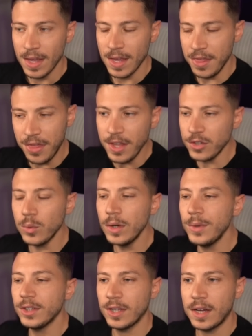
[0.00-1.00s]
This will
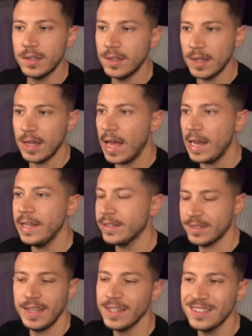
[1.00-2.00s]
return a list,
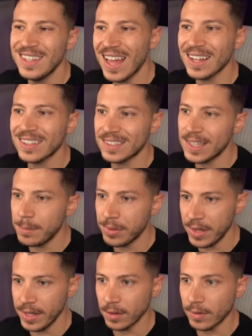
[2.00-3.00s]
the exact same
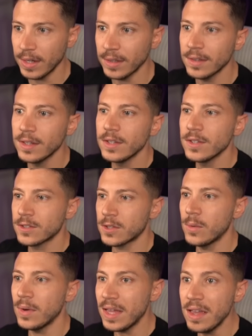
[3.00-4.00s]
thing, right?
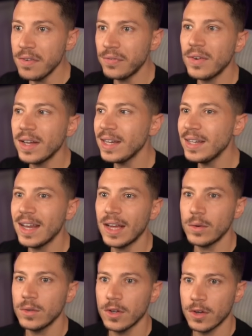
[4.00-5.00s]
So if I
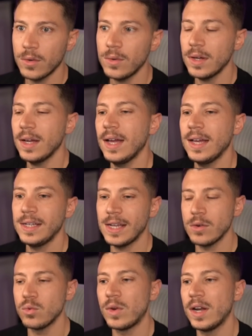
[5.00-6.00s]
now go and
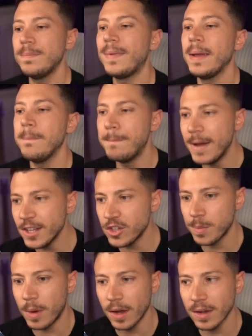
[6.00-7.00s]
I run my
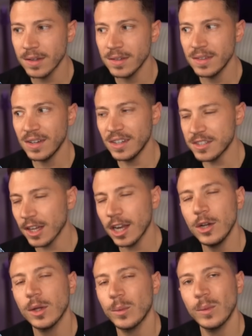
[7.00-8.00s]
benchmark, let's take a
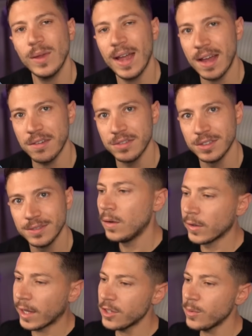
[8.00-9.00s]
look at what we have.
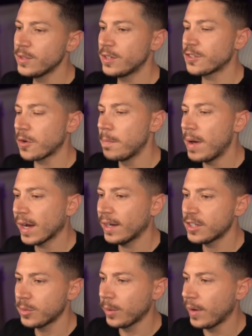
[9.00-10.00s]
Okay, so results are back.
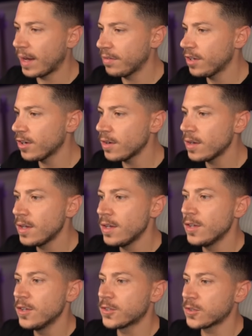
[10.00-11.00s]
Let's see what we have here.
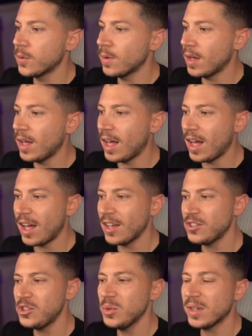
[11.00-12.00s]
So
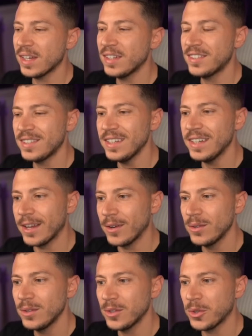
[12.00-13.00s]
as you can see
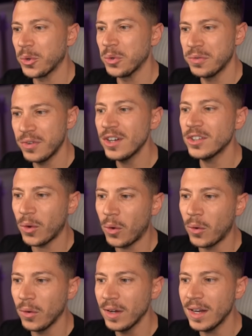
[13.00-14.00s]
now, convert
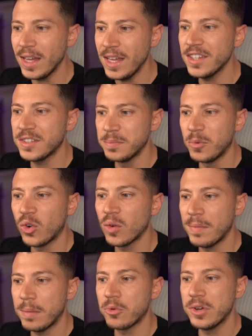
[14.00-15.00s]
all is more
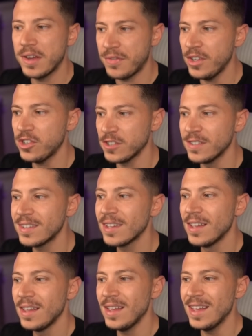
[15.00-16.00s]
memory efficient
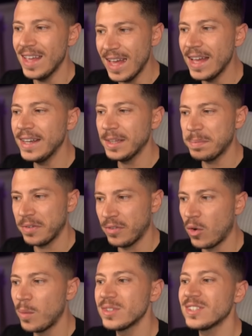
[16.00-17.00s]
and it
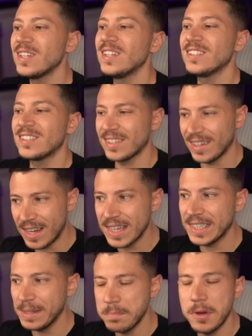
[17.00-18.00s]
performs
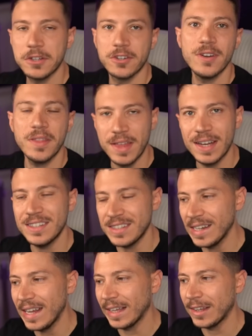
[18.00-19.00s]
slightly better than
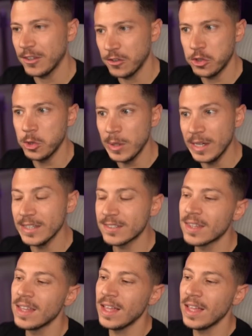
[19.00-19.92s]
select to list.